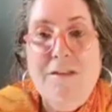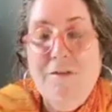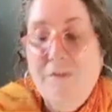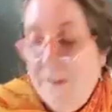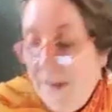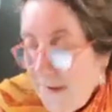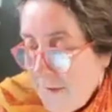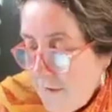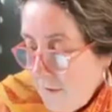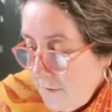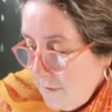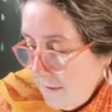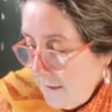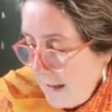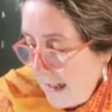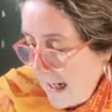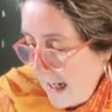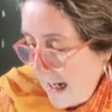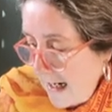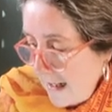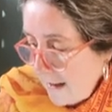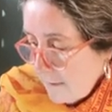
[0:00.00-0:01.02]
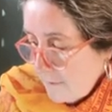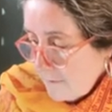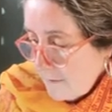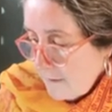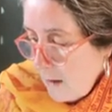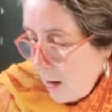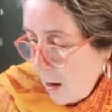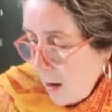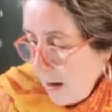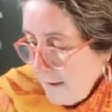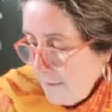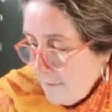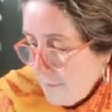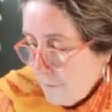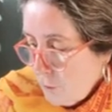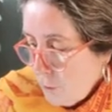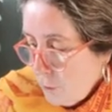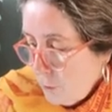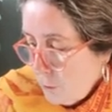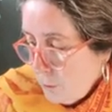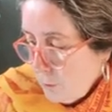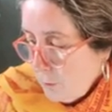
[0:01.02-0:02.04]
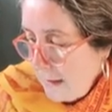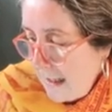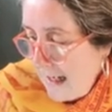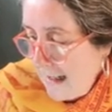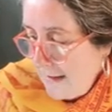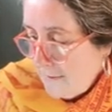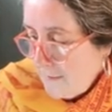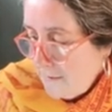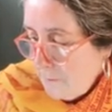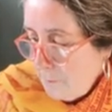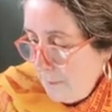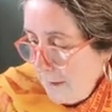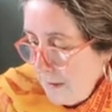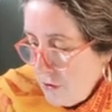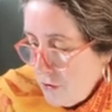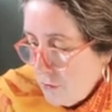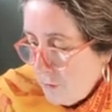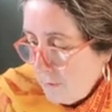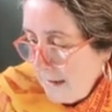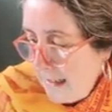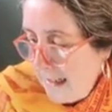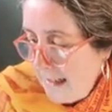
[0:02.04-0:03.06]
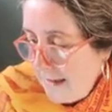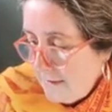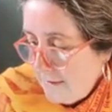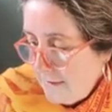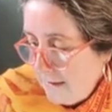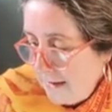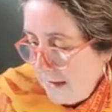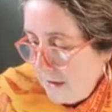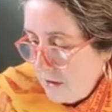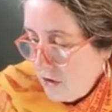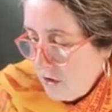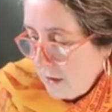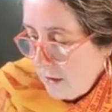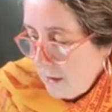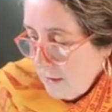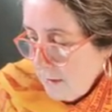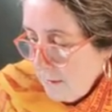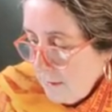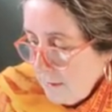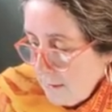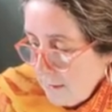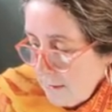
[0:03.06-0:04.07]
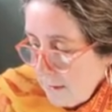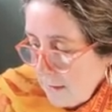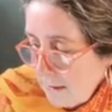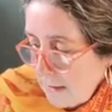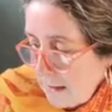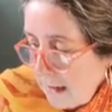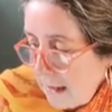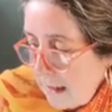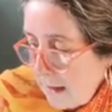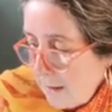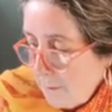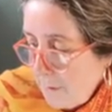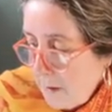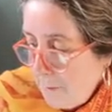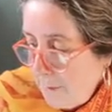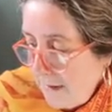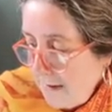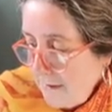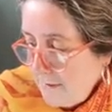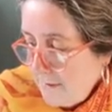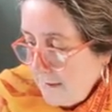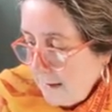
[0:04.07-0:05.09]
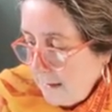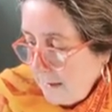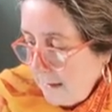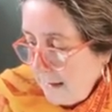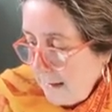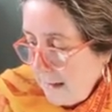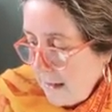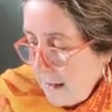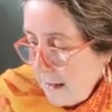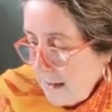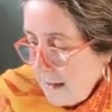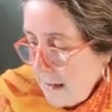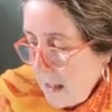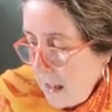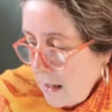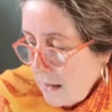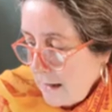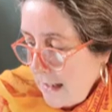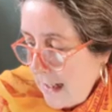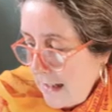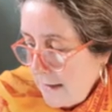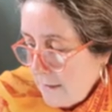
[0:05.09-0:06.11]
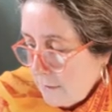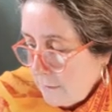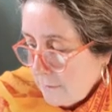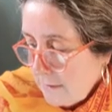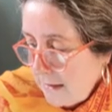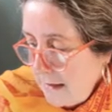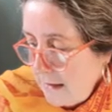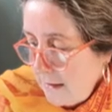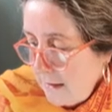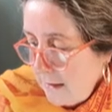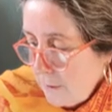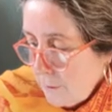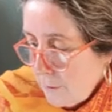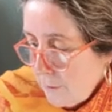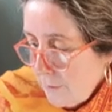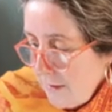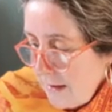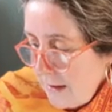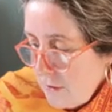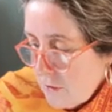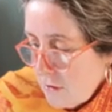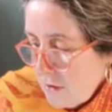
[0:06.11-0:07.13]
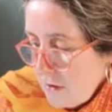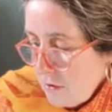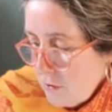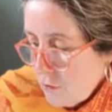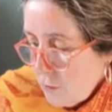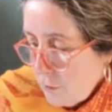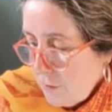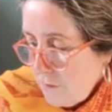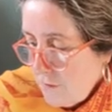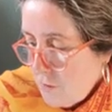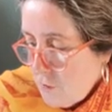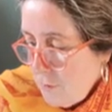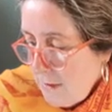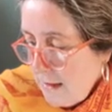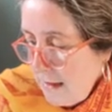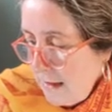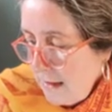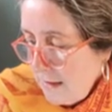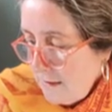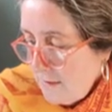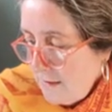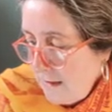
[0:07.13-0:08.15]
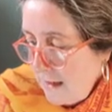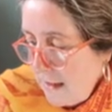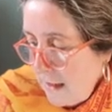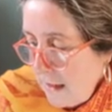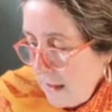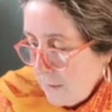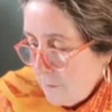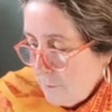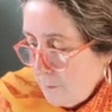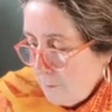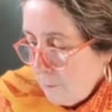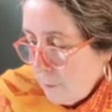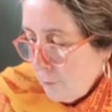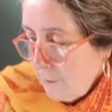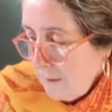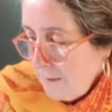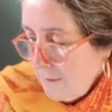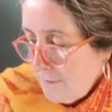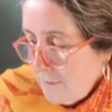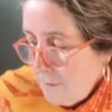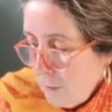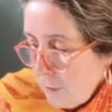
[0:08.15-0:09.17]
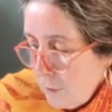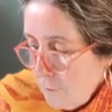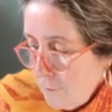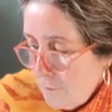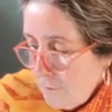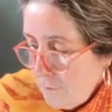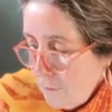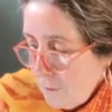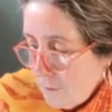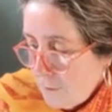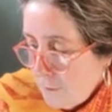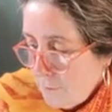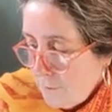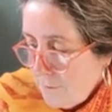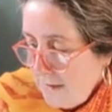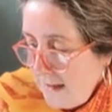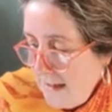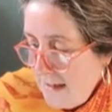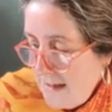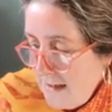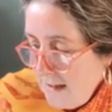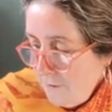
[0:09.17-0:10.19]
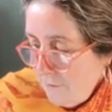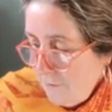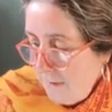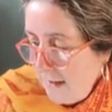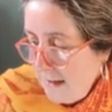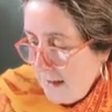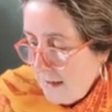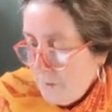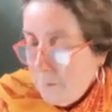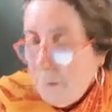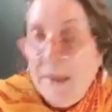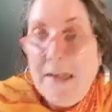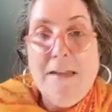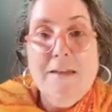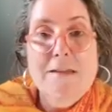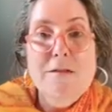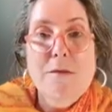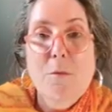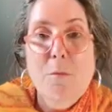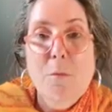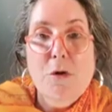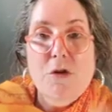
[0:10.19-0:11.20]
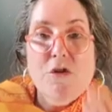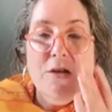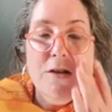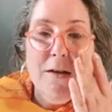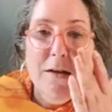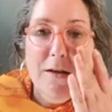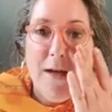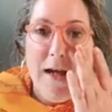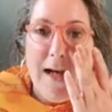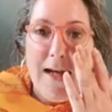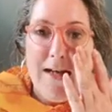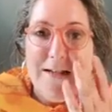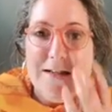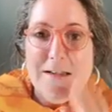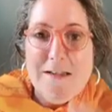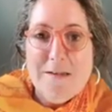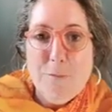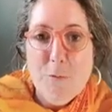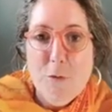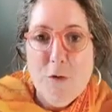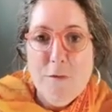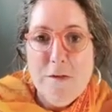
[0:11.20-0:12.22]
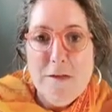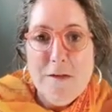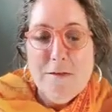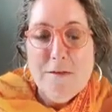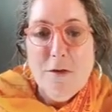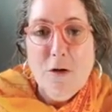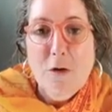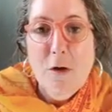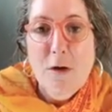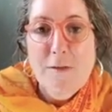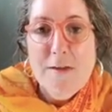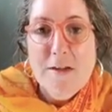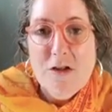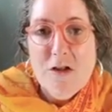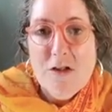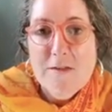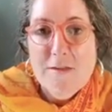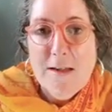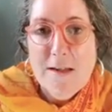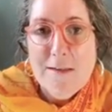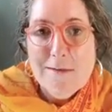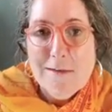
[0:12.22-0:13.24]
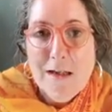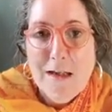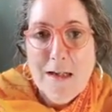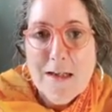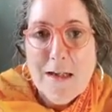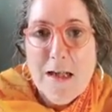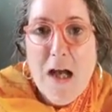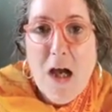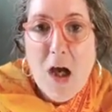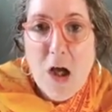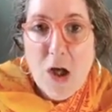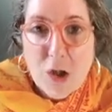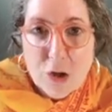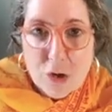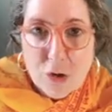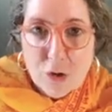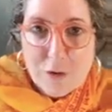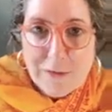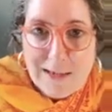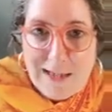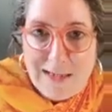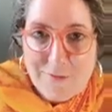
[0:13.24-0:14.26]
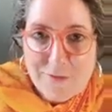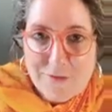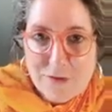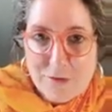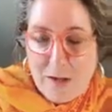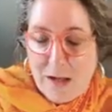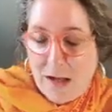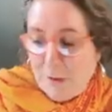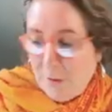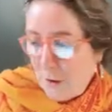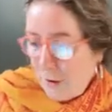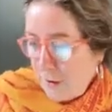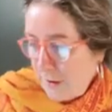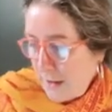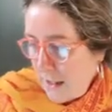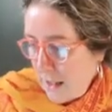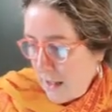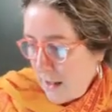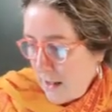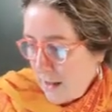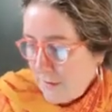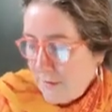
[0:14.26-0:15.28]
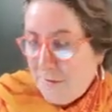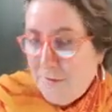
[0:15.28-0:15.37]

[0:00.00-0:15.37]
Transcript: Vix is an ex-high school and special ed teacher, a best-selling young adult indie author, and she enjoys drinking tea, exploring stone circles, eating vegan pizza, and watching 80s movies. So I think she sounds like a girl after our own heart.